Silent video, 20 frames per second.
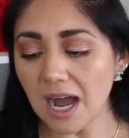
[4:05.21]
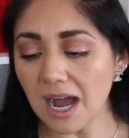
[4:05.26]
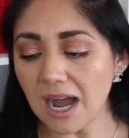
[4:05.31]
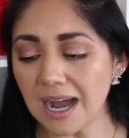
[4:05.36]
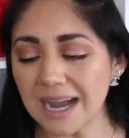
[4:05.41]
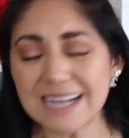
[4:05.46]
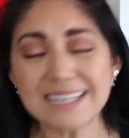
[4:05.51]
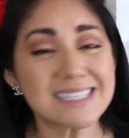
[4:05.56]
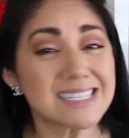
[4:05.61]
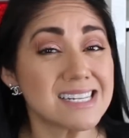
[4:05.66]

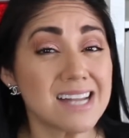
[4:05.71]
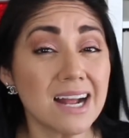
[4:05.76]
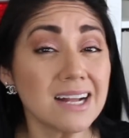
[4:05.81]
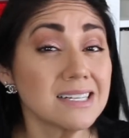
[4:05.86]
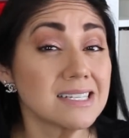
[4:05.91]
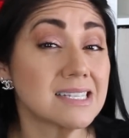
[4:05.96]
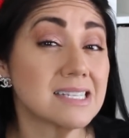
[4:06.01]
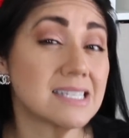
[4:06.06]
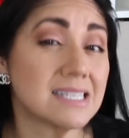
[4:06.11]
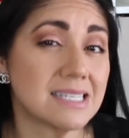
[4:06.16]
Uh, it's
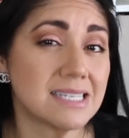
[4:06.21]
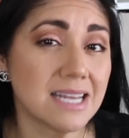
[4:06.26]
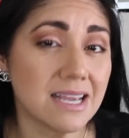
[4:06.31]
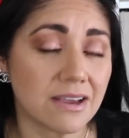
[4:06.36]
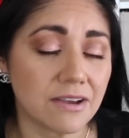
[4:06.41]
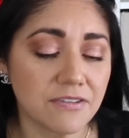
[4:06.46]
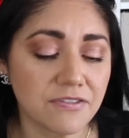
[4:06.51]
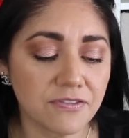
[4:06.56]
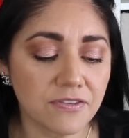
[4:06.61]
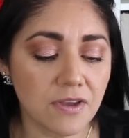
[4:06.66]
not
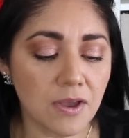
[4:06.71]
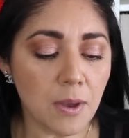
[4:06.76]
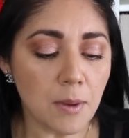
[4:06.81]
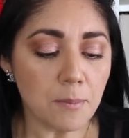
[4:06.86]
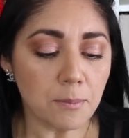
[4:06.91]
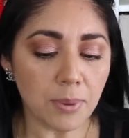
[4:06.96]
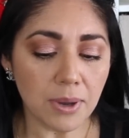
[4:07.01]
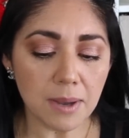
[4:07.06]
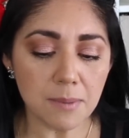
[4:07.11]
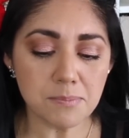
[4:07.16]
stiff,
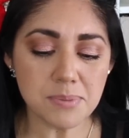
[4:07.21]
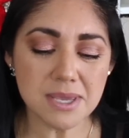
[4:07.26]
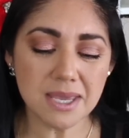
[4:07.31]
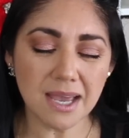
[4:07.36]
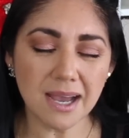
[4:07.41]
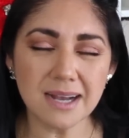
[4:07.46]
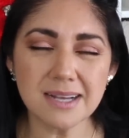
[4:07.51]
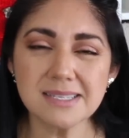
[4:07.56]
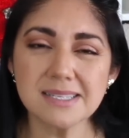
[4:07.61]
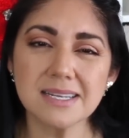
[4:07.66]
but
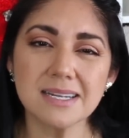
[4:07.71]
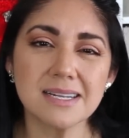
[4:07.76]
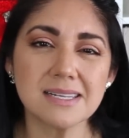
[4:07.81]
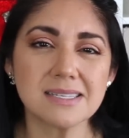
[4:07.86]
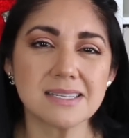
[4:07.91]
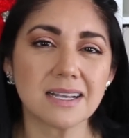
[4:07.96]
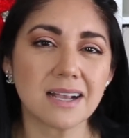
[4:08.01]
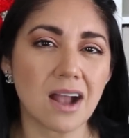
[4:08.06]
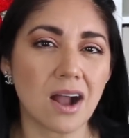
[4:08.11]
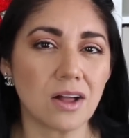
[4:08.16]
because it
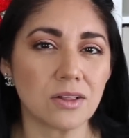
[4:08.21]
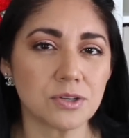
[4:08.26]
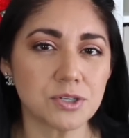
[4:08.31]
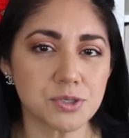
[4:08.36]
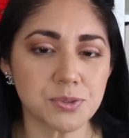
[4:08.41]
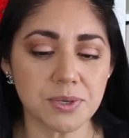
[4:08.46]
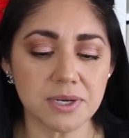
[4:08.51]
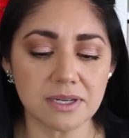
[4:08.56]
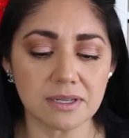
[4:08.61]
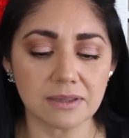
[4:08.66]
is the color
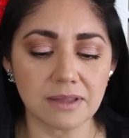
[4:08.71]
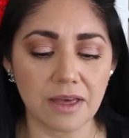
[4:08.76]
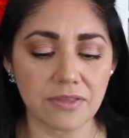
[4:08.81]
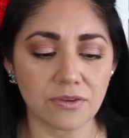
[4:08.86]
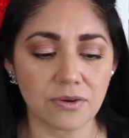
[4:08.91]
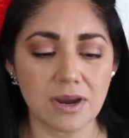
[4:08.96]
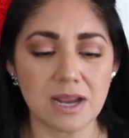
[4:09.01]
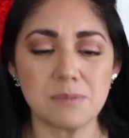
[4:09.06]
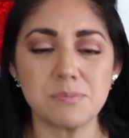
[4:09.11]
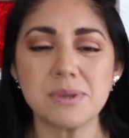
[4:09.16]
treated
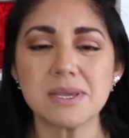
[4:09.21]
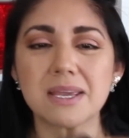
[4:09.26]
leather and